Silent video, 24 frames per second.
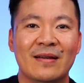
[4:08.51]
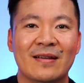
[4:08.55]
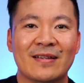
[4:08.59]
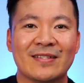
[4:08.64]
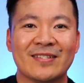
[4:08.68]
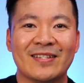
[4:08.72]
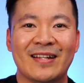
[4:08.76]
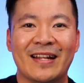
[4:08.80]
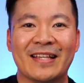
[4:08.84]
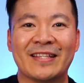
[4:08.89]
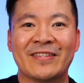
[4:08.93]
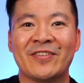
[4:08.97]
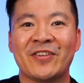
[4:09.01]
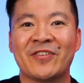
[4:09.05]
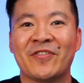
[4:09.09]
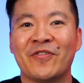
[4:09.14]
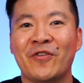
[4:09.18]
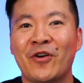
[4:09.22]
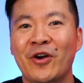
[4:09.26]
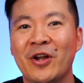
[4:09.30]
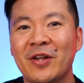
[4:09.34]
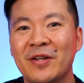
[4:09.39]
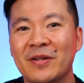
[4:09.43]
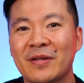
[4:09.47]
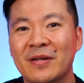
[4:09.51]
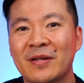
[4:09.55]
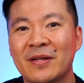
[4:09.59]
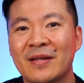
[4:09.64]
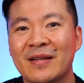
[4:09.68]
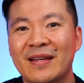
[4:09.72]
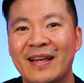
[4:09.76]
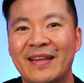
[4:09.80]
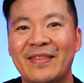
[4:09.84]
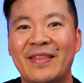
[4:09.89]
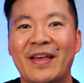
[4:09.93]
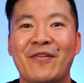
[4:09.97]
So let's search for it,
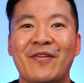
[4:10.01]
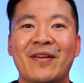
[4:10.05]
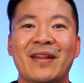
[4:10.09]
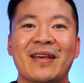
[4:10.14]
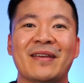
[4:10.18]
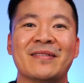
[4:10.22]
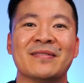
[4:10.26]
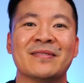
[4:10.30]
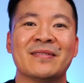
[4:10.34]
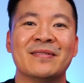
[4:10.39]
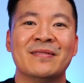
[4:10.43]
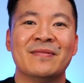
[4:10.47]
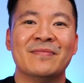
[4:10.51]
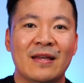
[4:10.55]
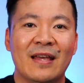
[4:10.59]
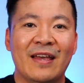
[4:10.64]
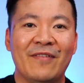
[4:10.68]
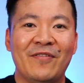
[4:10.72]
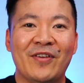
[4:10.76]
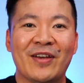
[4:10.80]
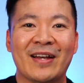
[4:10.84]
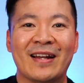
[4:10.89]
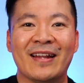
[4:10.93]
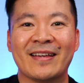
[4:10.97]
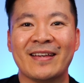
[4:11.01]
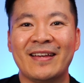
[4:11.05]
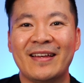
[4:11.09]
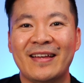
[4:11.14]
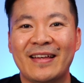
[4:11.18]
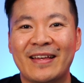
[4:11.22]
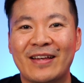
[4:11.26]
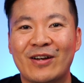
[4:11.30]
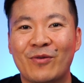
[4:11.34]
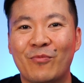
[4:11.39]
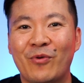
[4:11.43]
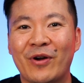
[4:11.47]
and there it is. If you click
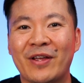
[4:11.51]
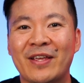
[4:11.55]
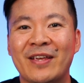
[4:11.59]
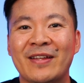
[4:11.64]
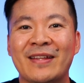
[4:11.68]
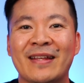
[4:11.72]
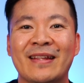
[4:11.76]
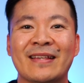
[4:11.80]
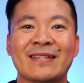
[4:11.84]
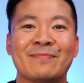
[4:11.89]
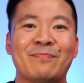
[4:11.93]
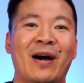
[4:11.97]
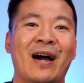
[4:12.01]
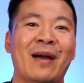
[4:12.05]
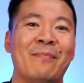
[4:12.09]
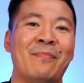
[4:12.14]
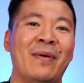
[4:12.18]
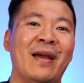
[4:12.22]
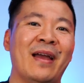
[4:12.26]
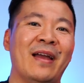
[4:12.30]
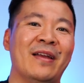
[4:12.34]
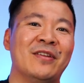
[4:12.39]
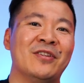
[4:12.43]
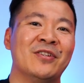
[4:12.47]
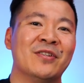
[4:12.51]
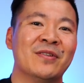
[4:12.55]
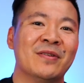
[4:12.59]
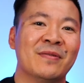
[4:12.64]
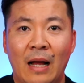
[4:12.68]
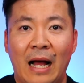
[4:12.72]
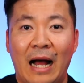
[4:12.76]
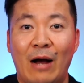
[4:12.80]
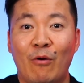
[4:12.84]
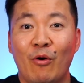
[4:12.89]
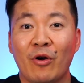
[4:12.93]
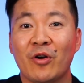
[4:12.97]
it, it'll bring you to this buy page.
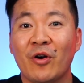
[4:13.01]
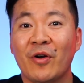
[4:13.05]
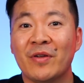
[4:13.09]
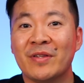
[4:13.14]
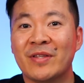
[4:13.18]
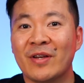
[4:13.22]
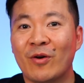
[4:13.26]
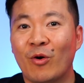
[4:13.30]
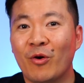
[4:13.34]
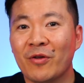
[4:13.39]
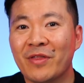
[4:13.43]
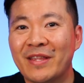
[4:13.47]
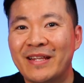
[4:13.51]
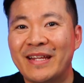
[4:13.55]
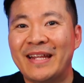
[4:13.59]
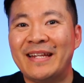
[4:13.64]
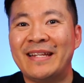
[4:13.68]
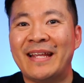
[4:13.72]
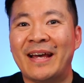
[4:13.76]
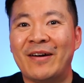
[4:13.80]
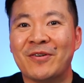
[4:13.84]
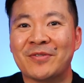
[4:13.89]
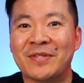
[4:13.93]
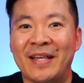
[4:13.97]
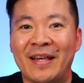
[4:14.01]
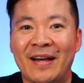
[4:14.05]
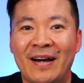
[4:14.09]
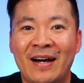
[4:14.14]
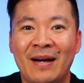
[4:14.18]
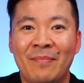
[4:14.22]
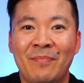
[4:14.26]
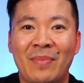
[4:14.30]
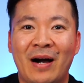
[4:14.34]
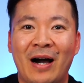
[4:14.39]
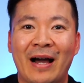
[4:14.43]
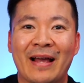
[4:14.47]
I won't go into all the details
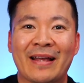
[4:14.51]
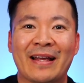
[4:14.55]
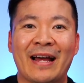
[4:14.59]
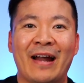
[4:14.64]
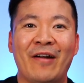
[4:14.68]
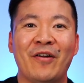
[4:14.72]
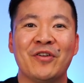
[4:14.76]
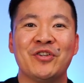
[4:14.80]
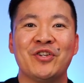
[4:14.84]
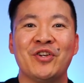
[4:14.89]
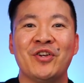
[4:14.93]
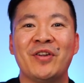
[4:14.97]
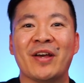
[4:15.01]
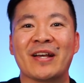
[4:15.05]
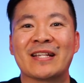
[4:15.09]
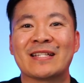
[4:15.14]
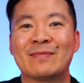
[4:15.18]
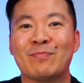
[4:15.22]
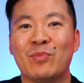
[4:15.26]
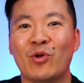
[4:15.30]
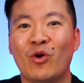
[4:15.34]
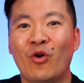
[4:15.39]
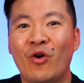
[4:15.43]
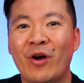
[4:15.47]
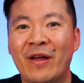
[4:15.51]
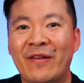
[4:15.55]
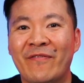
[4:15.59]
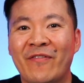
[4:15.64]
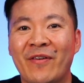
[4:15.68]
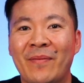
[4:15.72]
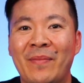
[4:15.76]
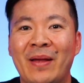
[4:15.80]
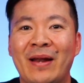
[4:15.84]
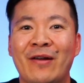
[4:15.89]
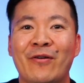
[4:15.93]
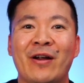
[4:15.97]
here, but I encourage you to explore and
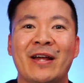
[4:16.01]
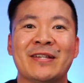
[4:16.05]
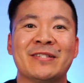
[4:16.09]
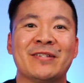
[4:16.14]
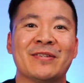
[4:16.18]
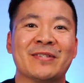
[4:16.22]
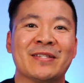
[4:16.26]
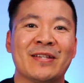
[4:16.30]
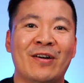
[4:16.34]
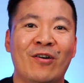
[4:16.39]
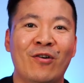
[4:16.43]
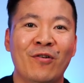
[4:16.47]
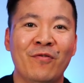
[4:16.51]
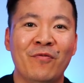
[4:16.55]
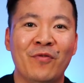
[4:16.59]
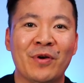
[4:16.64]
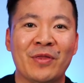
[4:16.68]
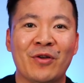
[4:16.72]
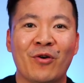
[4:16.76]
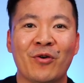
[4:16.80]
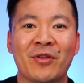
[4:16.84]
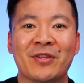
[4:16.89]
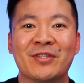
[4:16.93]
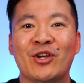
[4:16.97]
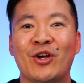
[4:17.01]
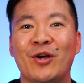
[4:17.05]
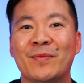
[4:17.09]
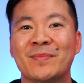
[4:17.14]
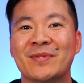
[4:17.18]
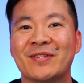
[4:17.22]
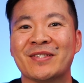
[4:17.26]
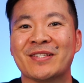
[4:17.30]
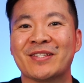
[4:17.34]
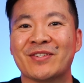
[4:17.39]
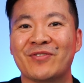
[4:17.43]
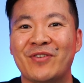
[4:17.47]
familiarize yourself with all the terms
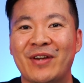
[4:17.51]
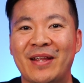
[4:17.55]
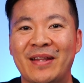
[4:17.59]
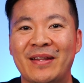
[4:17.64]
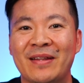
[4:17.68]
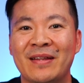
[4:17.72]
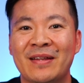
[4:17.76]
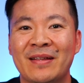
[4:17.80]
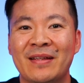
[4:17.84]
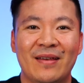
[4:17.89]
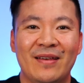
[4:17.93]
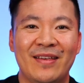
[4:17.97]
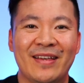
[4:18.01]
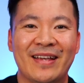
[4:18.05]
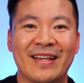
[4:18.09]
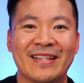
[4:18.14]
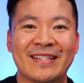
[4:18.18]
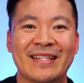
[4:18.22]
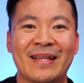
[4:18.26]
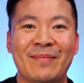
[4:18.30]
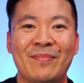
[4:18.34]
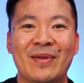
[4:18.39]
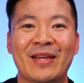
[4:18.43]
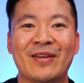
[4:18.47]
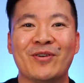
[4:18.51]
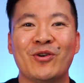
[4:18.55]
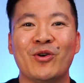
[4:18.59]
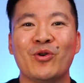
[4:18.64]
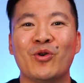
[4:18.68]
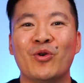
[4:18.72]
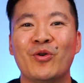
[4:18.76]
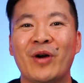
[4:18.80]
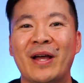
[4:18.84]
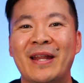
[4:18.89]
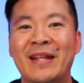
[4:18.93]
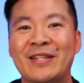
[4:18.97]
on screen. You can simply
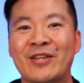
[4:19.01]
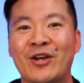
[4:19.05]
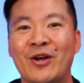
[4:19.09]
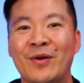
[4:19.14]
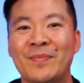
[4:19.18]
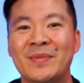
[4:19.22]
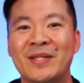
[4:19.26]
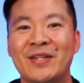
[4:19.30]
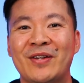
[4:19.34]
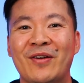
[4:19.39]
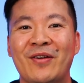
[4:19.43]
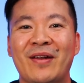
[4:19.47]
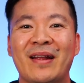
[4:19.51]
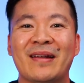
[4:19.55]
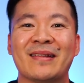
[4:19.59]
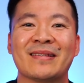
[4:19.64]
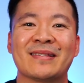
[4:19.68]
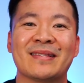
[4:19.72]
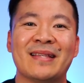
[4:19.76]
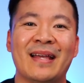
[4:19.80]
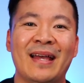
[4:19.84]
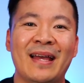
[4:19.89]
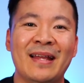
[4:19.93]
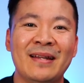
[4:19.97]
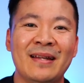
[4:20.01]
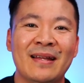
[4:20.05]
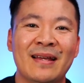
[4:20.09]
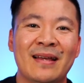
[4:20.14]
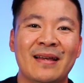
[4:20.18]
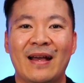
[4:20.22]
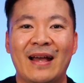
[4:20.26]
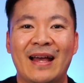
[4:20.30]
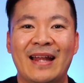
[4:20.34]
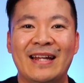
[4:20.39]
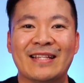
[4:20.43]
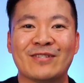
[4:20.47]
Google any terms you don't understand,
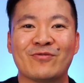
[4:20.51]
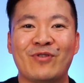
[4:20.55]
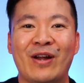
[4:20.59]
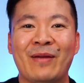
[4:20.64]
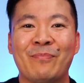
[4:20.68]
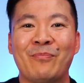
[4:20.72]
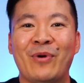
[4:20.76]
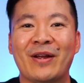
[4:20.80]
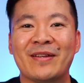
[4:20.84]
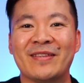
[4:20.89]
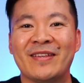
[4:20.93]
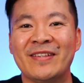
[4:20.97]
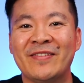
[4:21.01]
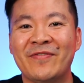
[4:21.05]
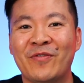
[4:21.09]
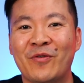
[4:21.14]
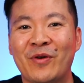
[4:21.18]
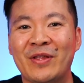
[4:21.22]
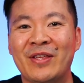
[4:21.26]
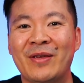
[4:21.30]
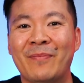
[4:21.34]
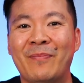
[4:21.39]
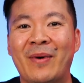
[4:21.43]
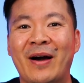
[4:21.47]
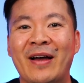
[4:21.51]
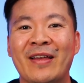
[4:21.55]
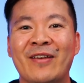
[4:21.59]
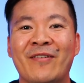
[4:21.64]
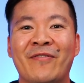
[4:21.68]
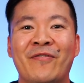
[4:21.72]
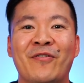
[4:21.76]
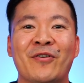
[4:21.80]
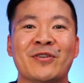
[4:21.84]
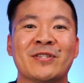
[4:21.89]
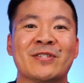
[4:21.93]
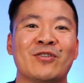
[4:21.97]
and it's great practice for when you buy your
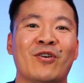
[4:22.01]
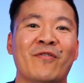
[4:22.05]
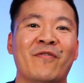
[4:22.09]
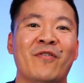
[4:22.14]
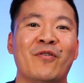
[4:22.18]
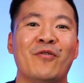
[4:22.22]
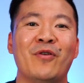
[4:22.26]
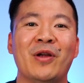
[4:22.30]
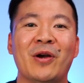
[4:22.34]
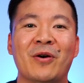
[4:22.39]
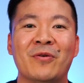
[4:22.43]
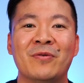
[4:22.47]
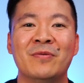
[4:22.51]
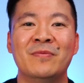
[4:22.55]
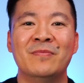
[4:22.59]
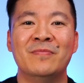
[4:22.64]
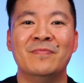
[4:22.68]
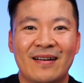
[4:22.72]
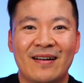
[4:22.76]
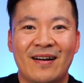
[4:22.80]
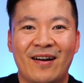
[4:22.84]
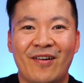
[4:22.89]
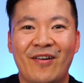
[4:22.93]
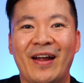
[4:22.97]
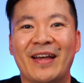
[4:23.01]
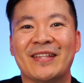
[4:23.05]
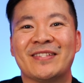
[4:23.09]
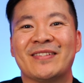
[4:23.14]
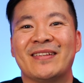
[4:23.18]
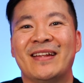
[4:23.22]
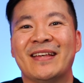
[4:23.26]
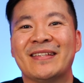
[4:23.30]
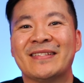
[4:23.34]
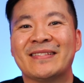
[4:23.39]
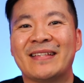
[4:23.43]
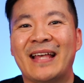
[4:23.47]
first stock for real. Alright,
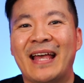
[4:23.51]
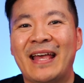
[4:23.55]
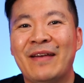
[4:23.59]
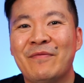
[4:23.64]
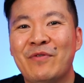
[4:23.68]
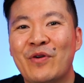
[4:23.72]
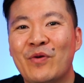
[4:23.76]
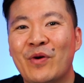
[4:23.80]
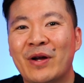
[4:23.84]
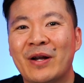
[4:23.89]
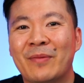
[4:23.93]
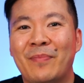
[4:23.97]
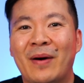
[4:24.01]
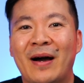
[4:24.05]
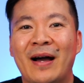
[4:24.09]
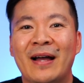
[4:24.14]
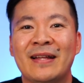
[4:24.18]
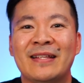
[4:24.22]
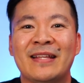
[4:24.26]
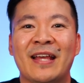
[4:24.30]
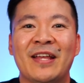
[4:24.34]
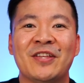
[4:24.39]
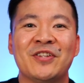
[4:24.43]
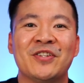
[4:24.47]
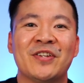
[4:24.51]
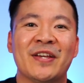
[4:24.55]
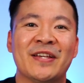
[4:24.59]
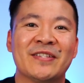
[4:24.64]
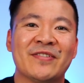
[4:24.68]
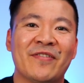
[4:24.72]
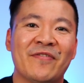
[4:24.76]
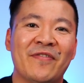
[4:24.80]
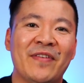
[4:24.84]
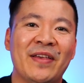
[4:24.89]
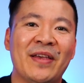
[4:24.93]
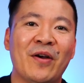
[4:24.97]
so let's say we want to buy 10 shares
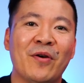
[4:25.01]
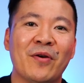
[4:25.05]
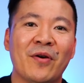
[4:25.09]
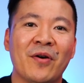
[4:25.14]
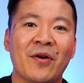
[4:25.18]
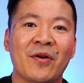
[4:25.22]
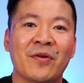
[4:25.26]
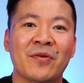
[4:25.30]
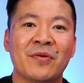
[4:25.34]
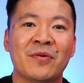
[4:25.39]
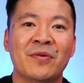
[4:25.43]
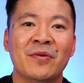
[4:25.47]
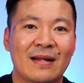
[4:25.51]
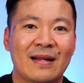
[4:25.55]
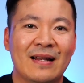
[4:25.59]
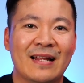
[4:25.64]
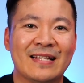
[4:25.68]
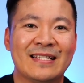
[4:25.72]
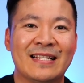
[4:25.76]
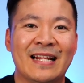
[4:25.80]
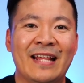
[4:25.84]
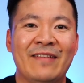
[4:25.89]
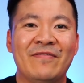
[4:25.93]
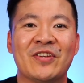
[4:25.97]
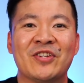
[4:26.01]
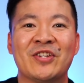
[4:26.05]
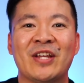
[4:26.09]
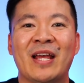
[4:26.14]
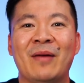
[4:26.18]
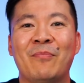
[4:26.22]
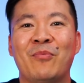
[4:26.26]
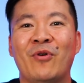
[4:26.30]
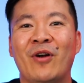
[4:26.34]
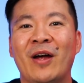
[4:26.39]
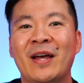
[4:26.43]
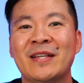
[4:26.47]
of VOO. Let's leave the
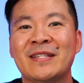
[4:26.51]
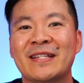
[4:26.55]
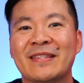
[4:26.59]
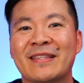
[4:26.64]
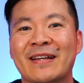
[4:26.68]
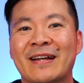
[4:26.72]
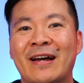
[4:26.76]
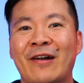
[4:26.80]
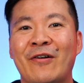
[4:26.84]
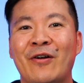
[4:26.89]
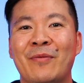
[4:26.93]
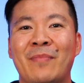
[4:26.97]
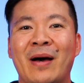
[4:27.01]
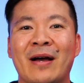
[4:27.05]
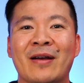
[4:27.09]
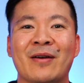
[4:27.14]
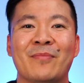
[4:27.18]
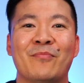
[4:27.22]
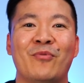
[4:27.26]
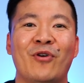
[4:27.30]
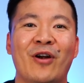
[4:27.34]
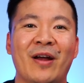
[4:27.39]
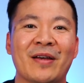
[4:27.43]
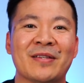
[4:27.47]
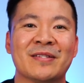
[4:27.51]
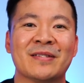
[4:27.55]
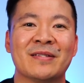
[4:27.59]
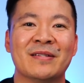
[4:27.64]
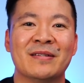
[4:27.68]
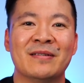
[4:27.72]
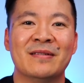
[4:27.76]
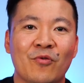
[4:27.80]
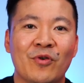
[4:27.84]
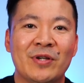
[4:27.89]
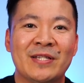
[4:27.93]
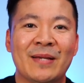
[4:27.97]
share price at the current market price.
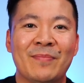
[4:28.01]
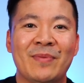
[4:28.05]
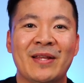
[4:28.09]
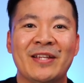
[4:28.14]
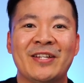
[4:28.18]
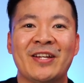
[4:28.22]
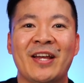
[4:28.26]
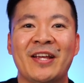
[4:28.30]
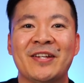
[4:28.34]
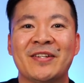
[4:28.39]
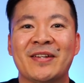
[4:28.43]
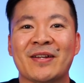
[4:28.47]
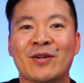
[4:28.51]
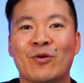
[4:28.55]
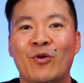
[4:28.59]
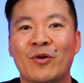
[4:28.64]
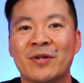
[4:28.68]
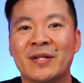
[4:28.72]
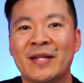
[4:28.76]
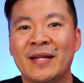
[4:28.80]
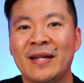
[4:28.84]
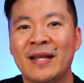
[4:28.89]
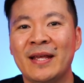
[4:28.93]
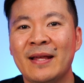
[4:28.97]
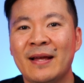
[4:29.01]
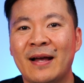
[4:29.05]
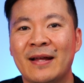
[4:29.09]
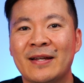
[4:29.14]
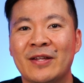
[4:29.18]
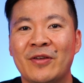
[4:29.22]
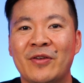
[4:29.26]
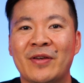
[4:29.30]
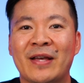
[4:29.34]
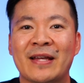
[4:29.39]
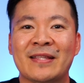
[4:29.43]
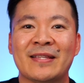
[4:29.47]
We simply change the quantity
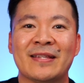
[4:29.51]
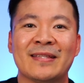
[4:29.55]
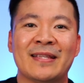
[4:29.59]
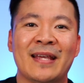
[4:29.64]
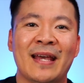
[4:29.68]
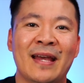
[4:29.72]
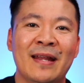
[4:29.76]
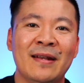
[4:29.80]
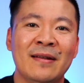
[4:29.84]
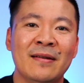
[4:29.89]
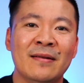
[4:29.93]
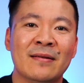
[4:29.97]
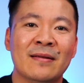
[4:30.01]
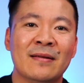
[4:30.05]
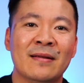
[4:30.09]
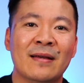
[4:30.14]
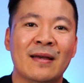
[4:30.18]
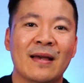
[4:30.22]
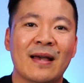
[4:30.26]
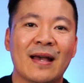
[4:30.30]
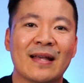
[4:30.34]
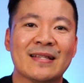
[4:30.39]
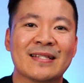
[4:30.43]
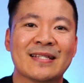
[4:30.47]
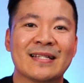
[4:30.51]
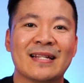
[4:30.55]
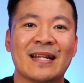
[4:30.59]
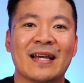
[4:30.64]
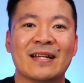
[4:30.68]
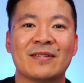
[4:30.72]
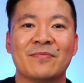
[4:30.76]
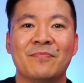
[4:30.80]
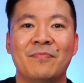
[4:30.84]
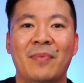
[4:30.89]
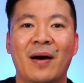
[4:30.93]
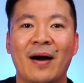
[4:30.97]
until you get to 10 and
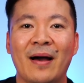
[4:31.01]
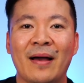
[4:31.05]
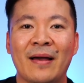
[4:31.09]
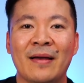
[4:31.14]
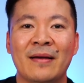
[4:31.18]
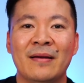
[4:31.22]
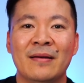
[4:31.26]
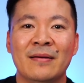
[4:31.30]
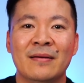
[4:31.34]
select buy.